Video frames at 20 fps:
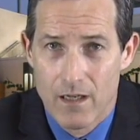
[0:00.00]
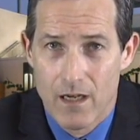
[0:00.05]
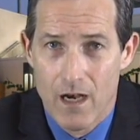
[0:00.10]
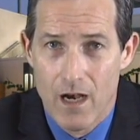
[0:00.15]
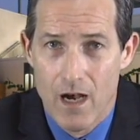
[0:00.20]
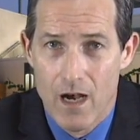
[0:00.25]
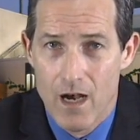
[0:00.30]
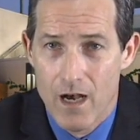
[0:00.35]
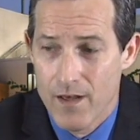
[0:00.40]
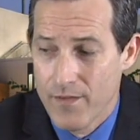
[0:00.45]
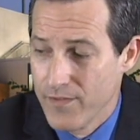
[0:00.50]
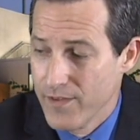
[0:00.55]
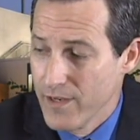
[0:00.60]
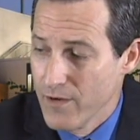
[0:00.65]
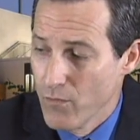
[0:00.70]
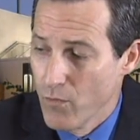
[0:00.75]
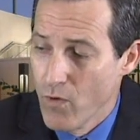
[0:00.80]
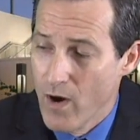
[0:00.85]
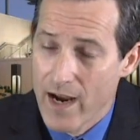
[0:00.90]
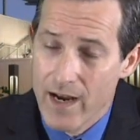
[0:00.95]

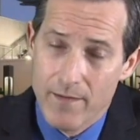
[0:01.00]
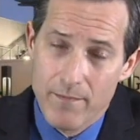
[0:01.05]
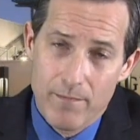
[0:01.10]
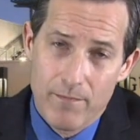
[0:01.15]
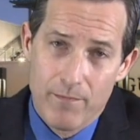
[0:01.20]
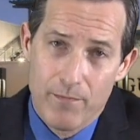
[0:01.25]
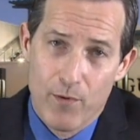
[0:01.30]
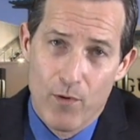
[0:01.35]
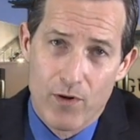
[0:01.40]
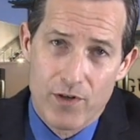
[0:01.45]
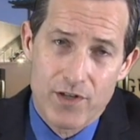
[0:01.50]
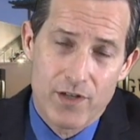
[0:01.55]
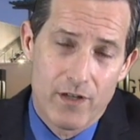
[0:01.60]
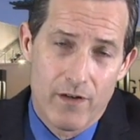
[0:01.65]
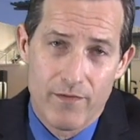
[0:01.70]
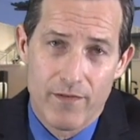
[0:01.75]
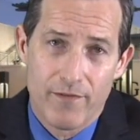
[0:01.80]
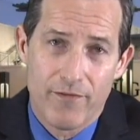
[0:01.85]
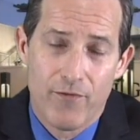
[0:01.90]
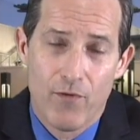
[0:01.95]
the white portion
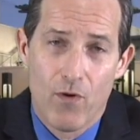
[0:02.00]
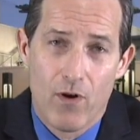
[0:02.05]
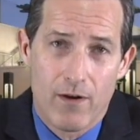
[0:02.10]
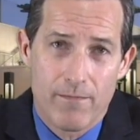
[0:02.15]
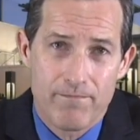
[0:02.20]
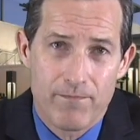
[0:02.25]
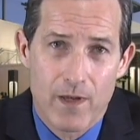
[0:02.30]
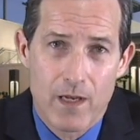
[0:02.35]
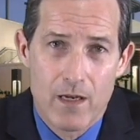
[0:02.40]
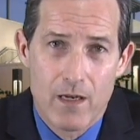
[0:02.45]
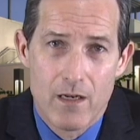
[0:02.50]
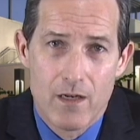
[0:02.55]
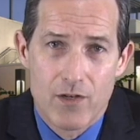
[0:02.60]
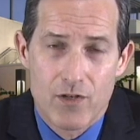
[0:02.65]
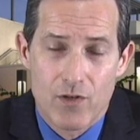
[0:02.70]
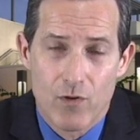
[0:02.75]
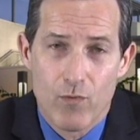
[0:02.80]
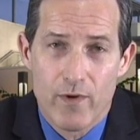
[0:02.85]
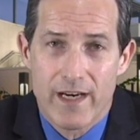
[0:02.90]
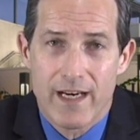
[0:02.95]
of the form
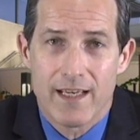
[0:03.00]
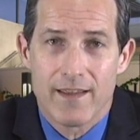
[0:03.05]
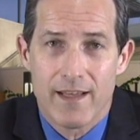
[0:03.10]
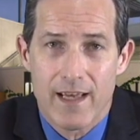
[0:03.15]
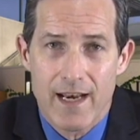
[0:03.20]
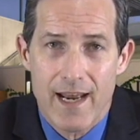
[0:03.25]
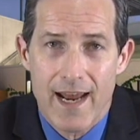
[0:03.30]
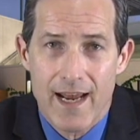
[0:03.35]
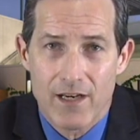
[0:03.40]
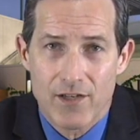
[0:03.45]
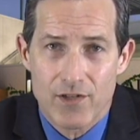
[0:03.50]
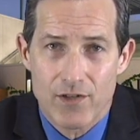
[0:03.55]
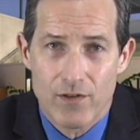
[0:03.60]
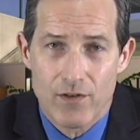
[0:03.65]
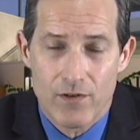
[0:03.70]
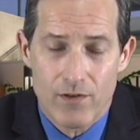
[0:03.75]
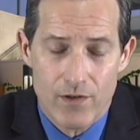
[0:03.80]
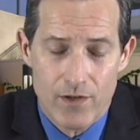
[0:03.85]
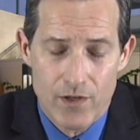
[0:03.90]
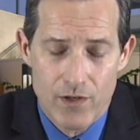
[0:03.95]
so we can then
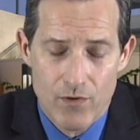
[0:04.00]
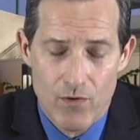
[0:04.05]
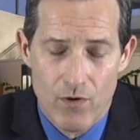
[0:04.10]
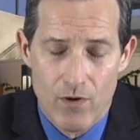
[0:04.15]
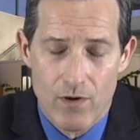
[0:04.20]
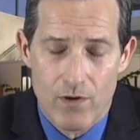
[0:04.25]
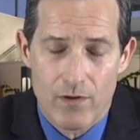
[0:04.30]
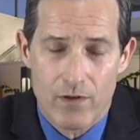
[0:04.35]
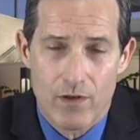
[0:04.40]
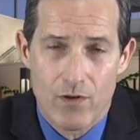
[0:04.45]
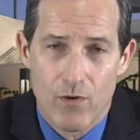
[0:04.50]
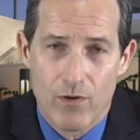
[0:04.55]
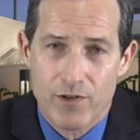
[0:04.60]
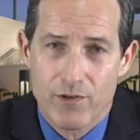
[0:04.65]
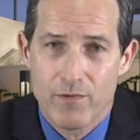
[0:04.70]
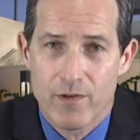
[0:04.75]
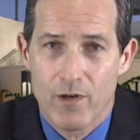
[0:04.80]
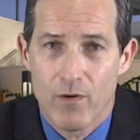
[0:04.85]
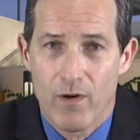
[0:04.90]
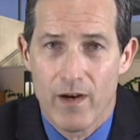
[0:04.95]
enter your
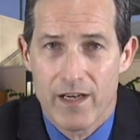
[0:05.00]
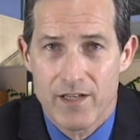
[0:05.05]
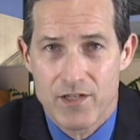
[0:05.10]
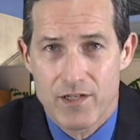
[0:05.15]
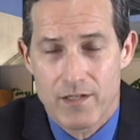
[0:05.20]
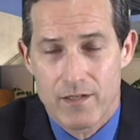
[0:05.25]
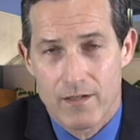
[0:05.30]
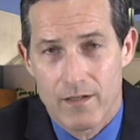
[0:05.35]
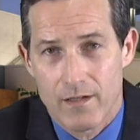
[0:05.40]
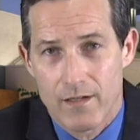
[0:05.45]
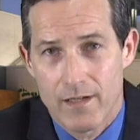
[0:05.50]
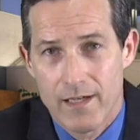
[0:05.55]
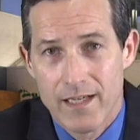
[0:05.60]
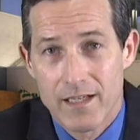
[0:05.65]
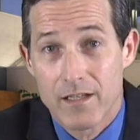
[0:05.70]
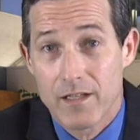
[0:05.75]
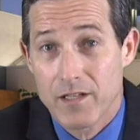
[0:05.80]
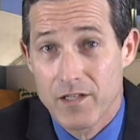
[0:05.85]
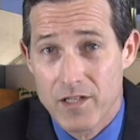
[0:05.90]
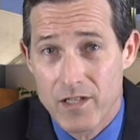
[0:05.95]
course requests
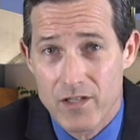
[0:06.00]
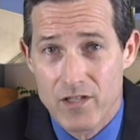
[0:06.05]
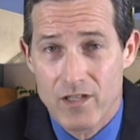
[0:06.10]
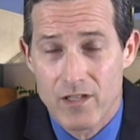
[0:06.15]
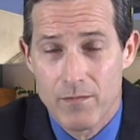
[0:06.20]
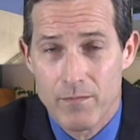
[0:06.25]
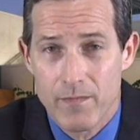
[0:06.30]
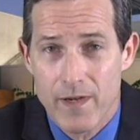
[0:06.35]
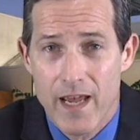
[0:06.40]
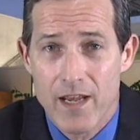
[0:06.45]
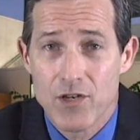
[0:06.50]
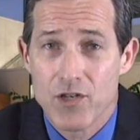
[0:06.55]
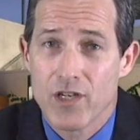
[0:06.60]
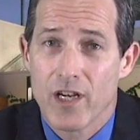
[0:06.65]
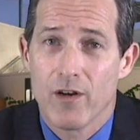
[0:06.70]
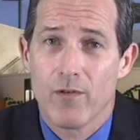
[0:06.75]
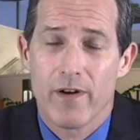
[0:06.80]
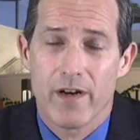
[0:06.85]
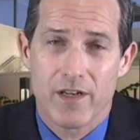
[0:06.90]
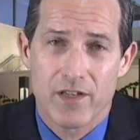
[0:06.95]
into the system and
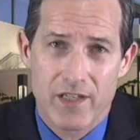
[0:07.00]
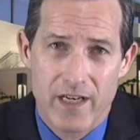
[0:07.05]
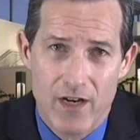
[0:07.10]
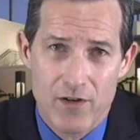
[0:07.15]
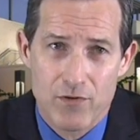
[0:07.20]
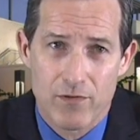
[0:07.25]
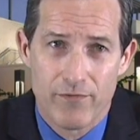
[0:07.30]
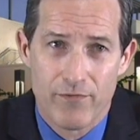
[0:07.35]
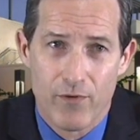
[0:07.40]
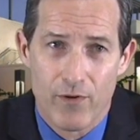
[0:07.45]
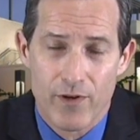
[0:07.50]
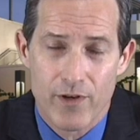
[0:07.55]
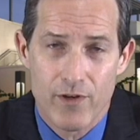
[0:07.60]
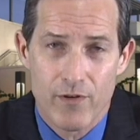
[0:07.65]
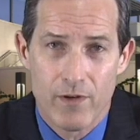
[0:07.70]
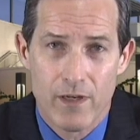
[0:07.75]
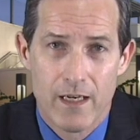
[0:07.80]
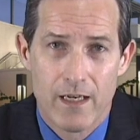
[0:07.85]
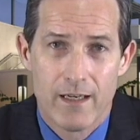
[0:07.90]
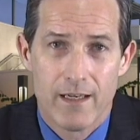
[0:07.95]
generate a schedule for
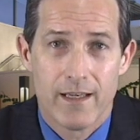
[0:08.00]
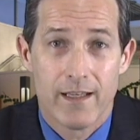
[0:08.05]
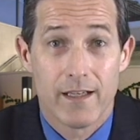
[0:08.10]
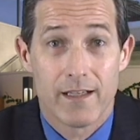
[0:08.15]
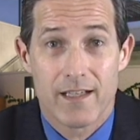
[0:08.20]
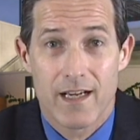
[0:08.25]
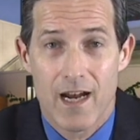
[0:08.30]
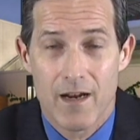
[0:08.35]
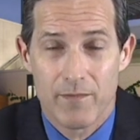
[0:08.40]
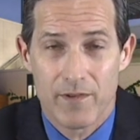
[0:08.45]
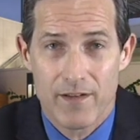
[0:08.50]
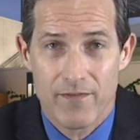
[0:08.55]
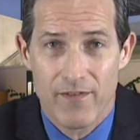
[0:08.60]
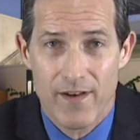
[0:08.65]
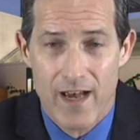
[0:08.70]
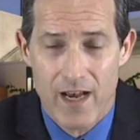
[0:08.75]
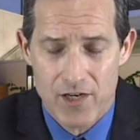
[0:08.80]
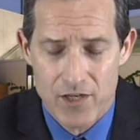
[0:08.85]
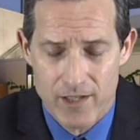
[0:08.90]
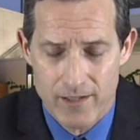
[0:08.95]
you in a timely
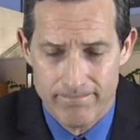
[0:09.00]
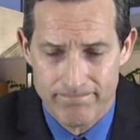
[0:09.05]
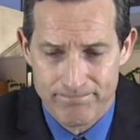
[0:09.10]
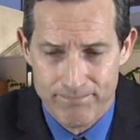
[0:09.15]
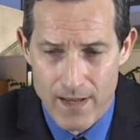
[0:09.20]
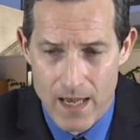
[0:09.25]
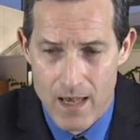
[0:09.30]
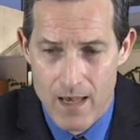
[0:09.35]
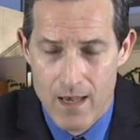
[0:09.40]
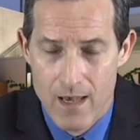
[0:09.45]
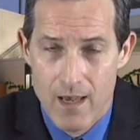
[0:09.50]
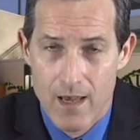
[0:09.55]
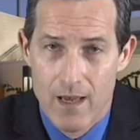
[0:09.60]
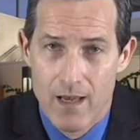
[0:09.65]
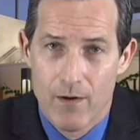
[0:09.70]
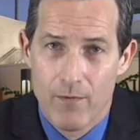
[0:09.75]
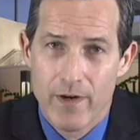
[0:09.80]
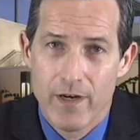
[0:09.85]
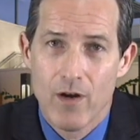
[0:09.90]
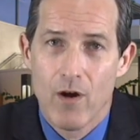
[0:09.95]
fashion.
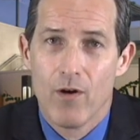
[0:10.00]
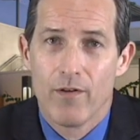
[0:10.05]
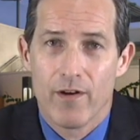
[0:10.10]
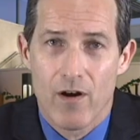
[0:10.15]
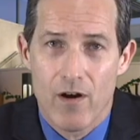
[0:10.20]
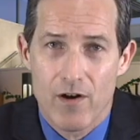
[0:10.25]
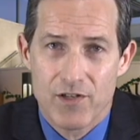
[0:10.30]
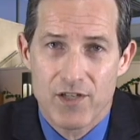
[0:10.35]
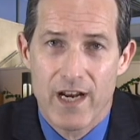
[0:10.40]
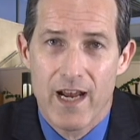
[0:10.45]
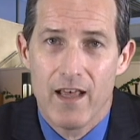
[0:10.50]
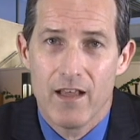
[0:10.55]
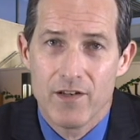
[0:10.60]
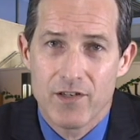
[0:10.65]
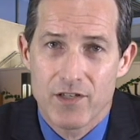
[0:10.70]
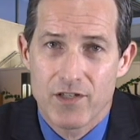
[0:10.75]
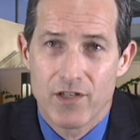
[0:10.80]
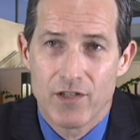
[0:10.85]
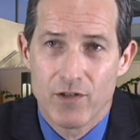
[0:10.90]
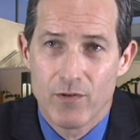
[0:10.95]
We know are
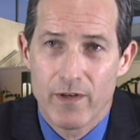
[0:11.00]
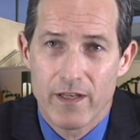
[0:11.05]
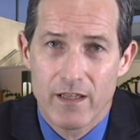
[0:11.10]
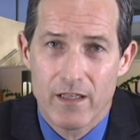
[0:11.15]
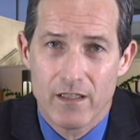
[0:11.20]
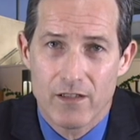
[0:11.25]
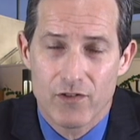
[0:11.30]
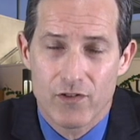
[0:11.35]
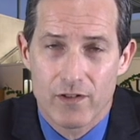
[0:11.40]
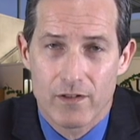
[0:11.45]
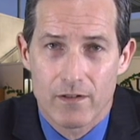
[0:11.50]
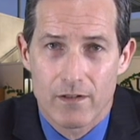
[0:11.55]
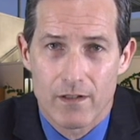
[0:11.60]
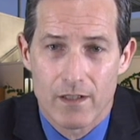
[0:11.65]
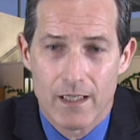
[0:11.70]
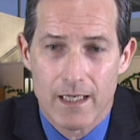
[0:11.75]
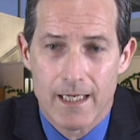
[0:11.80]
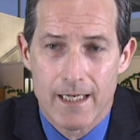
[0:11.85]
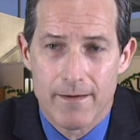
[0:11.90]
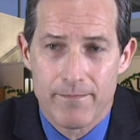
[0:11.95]
challenges to doing this.
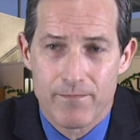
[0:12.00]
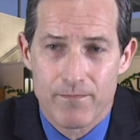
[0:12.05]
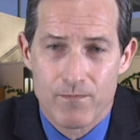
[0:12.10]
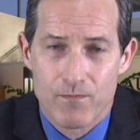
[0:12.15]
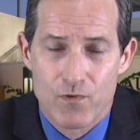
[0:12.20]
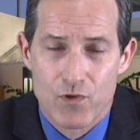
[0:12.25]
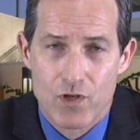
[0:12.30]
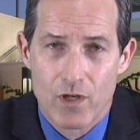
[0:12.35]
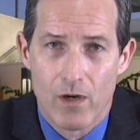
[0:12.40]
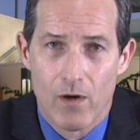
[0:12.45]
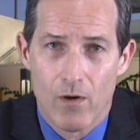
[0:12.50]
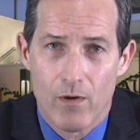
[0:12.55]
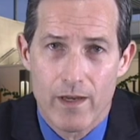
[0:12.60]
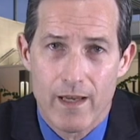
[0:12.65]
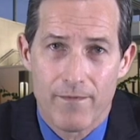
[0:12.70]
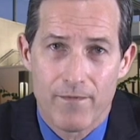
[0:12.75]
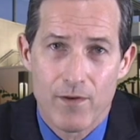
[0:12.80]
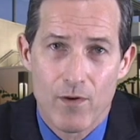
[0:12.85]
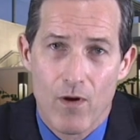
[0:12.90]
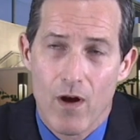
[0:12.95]
So
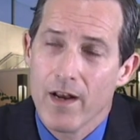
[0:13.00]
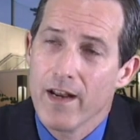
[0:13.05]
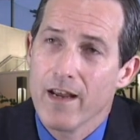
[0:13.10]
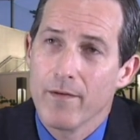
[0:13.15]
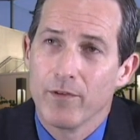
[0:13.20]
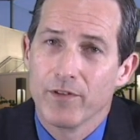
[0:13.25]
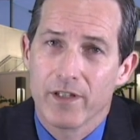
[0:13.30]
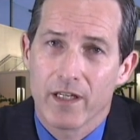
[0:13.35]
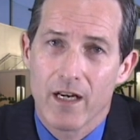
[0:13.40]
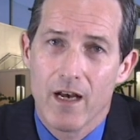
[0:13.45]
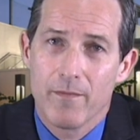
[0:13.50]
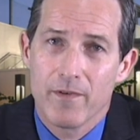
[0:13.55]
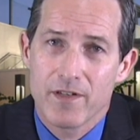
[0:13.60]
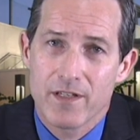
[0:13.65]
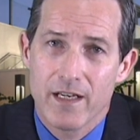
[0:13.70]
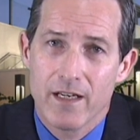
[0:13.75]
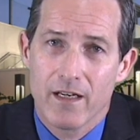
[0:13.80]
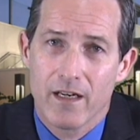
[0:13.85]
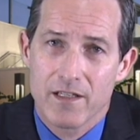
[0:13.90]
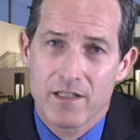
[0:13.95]
if you're unable to come to
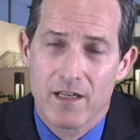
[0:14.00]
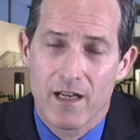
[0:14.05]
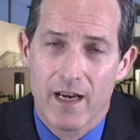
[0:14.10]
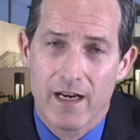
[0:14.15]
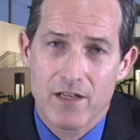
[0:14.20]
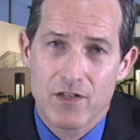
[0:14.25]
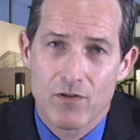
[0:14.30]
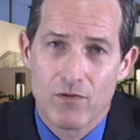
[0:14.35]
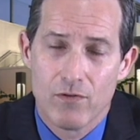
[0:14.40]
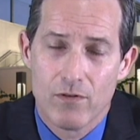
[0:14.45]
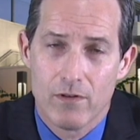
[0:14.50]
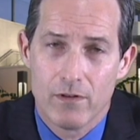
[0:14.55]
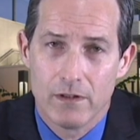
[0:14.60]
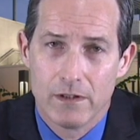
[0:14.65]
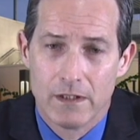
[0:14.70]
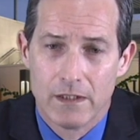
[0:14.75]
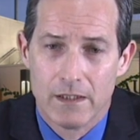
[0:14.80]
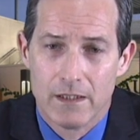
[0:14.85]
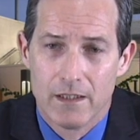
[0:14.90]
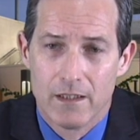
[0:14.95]
St. Augustine High
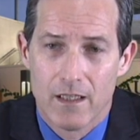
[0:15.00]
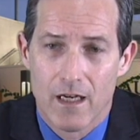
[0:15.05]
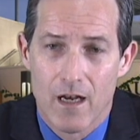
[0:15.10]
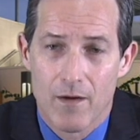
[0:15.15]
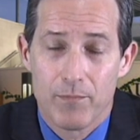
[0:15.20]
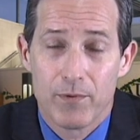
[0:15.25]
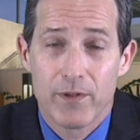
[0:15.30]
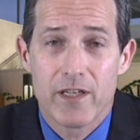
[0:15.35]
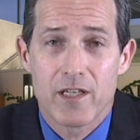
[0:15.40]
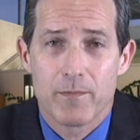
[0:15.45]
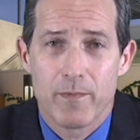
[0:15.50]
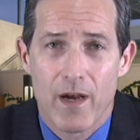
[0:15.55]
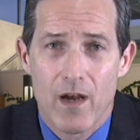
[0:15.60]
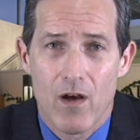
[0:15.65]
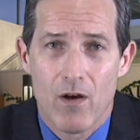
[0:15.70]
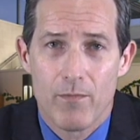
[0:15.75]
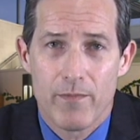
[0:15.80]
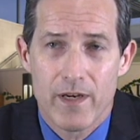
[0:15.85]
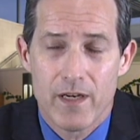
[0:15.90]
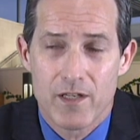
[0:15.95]
School, please by
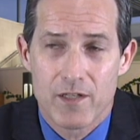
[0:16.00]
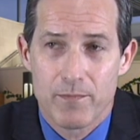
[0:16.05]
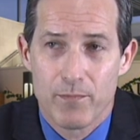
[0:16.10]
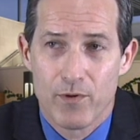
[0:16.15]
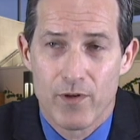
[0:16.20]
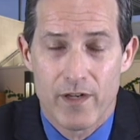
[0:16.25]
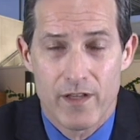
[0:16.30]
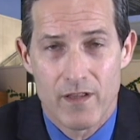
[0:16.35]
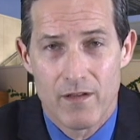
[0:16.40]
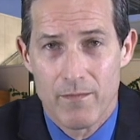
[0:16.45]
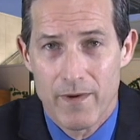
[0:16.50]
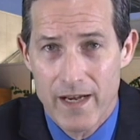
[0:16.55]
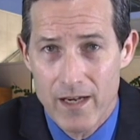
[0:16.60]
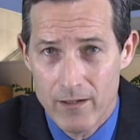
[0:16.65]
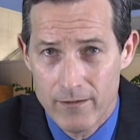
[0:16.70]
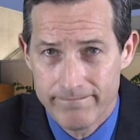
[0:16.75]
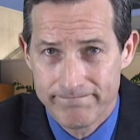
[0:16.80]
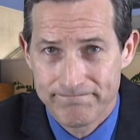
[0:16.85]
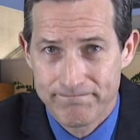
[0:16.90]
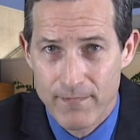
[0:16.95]
all means put it in the
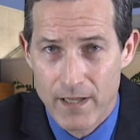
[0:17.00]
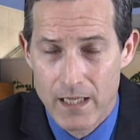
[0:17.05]
mail.